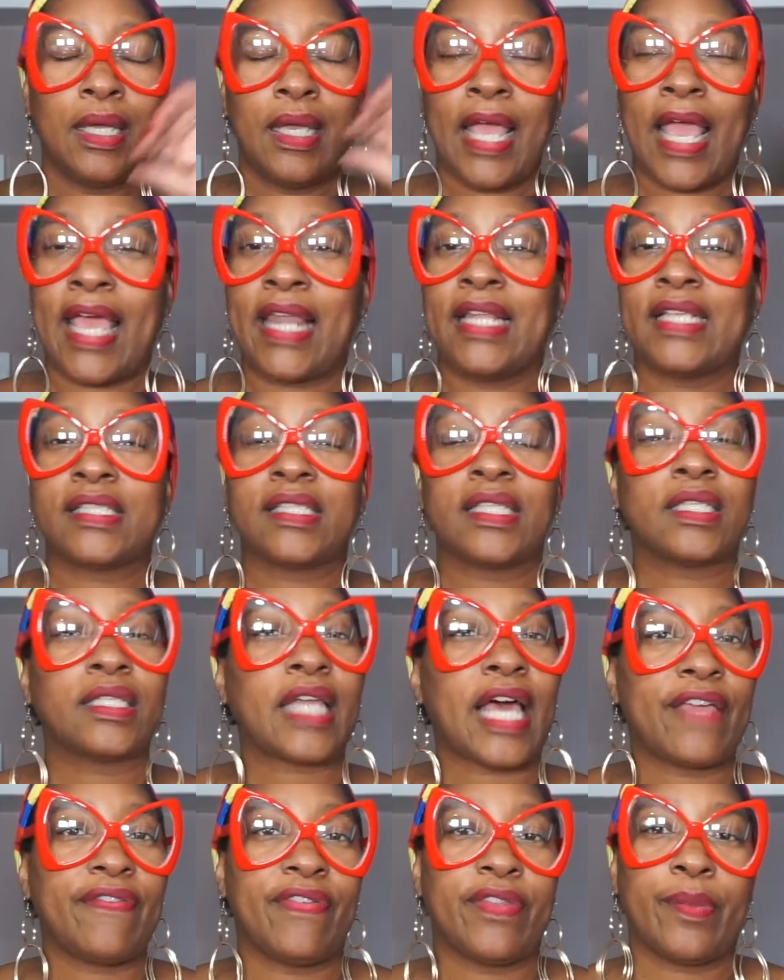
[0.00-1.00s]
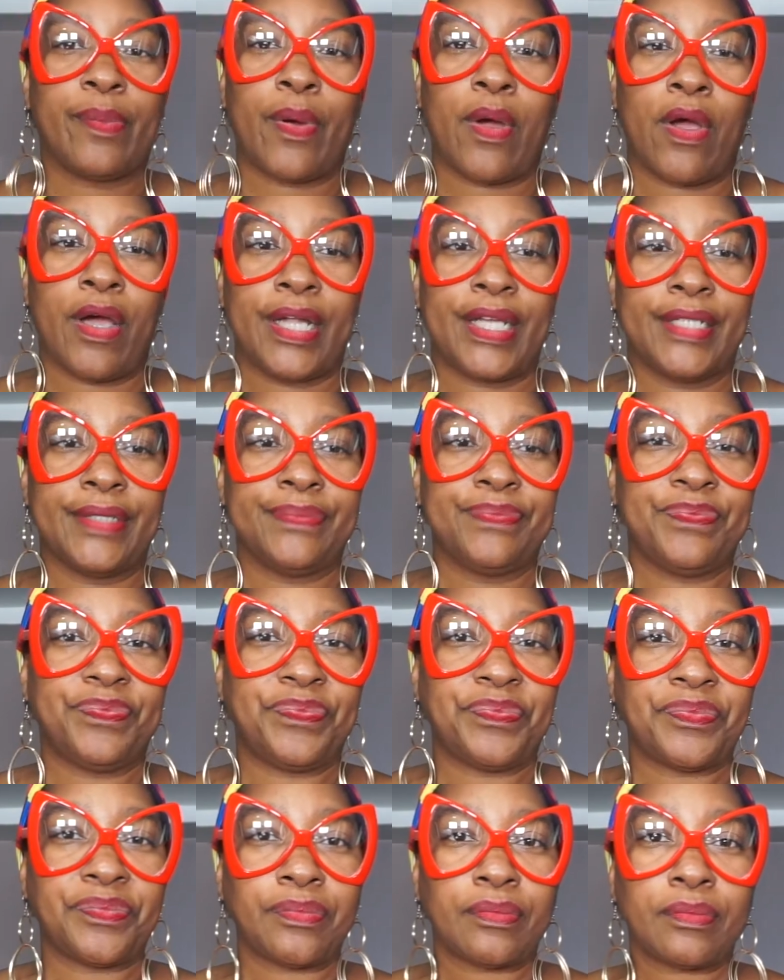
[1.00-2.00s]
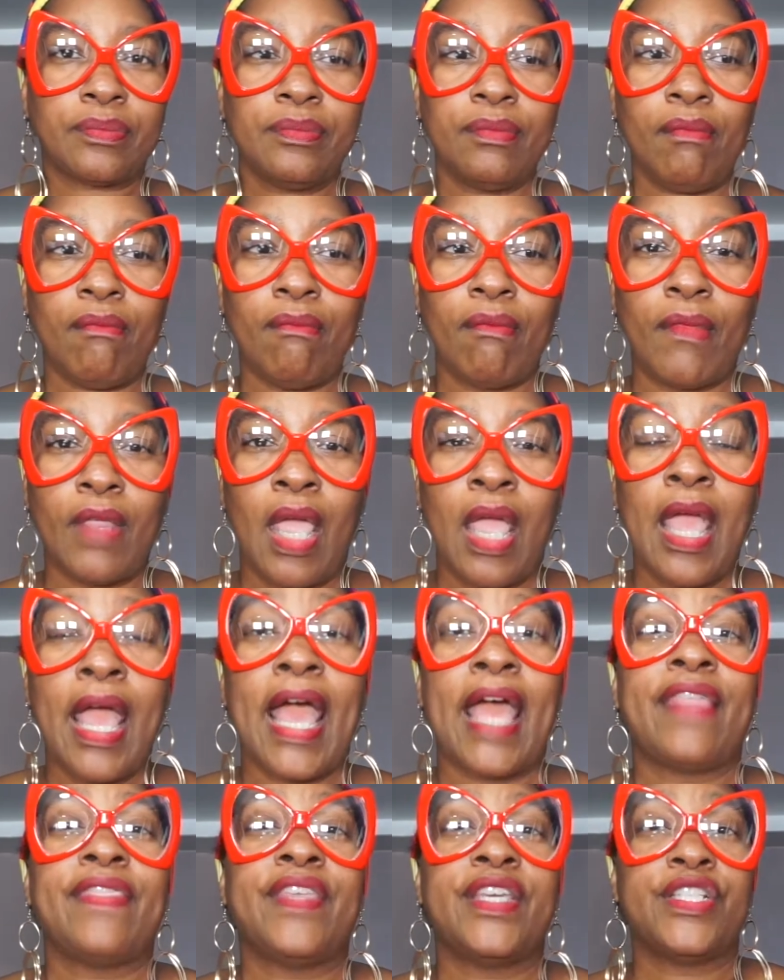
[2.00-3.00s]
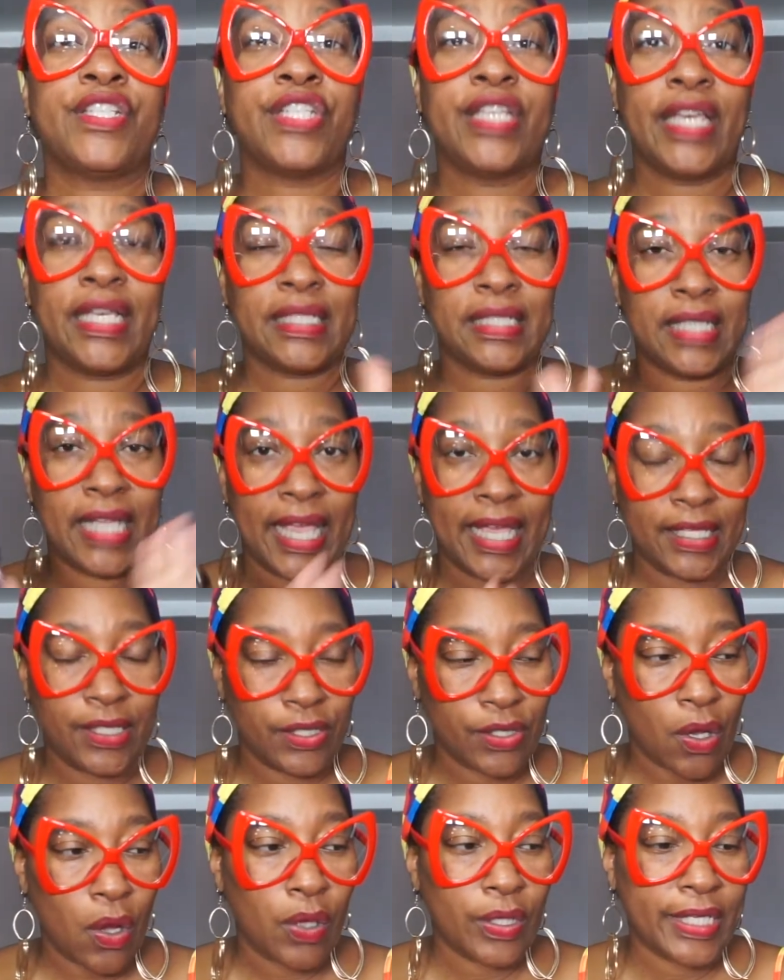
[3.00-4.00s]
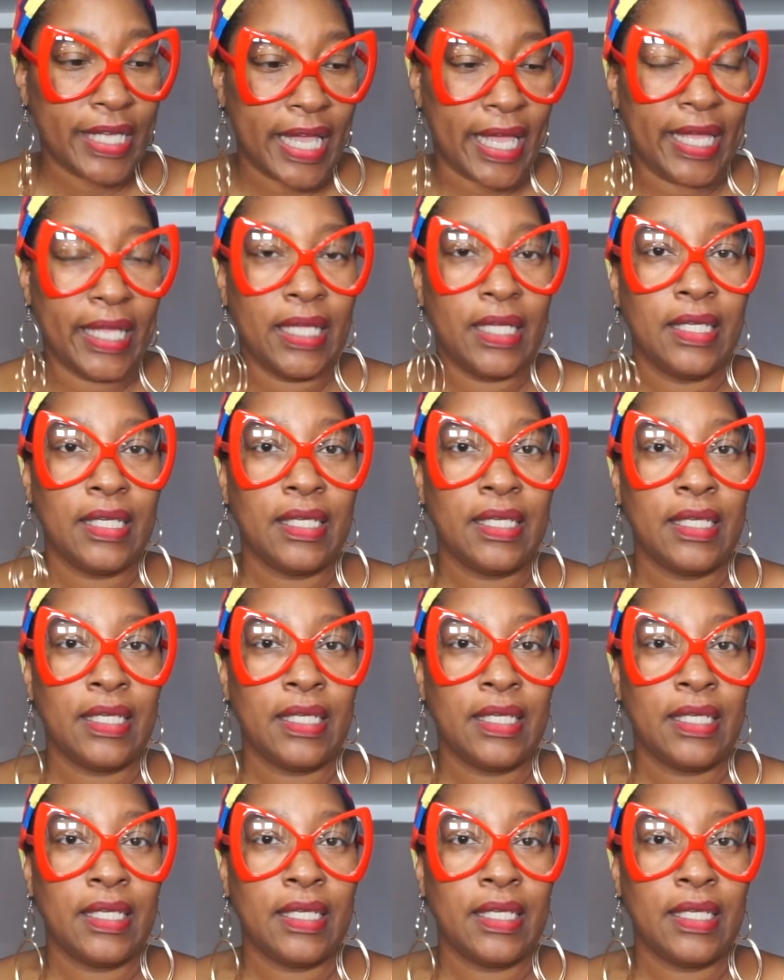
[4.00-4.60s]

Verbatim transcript: and is the life of the party. And then she has danced all day,